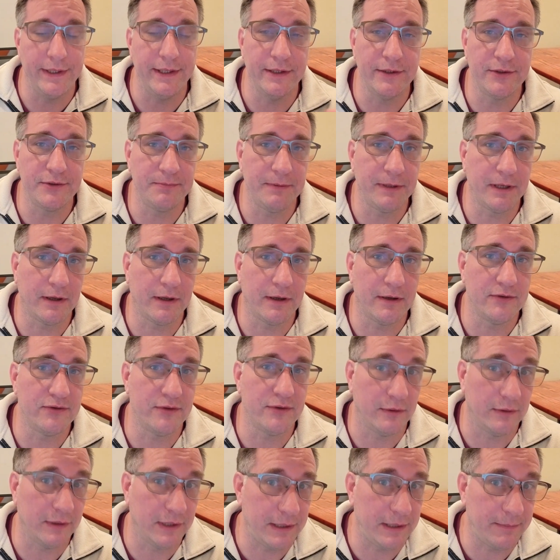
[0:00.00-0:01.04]
is because
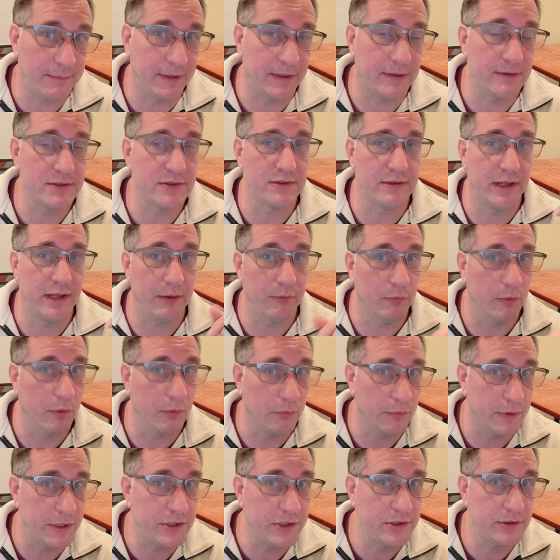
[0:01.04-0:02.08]
the limits that were
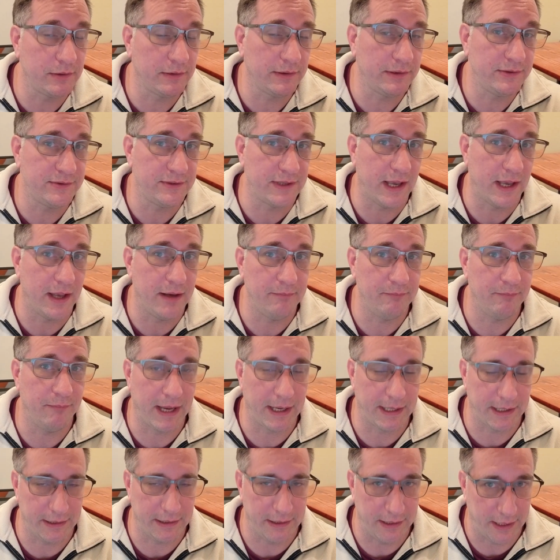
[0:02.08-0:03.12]
originally set
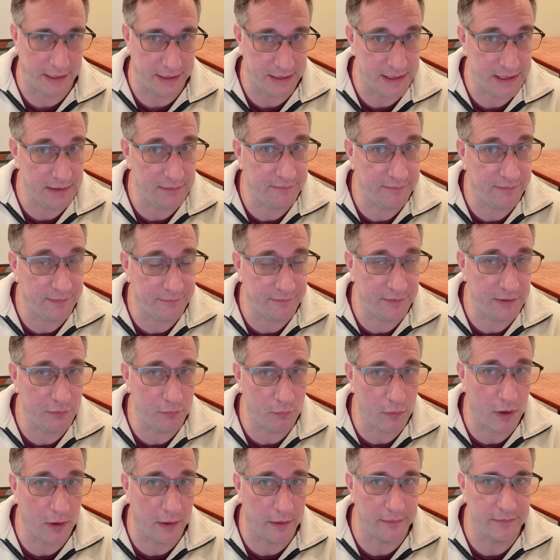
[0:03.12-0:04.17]
back in
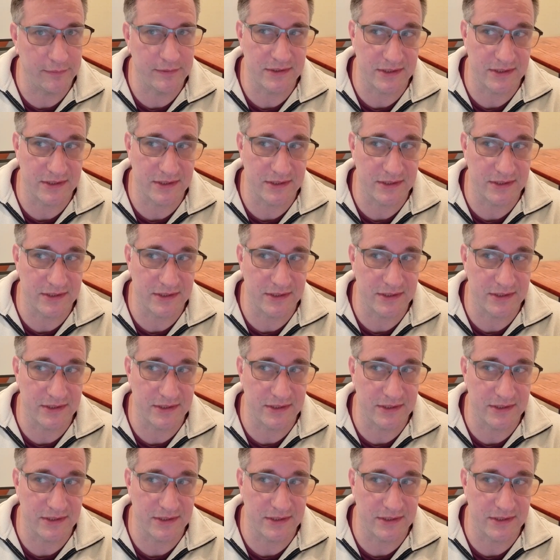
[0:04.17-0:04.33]
1951,